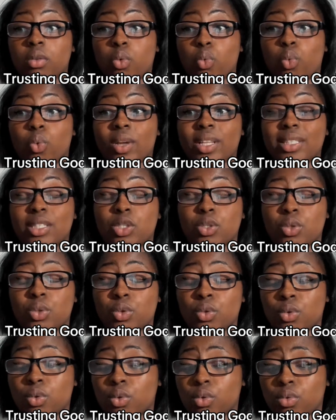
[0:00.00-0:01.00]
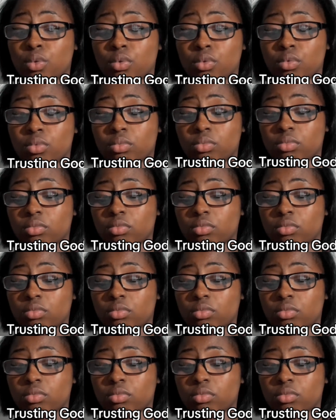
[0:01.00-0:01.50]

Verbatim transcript: Went to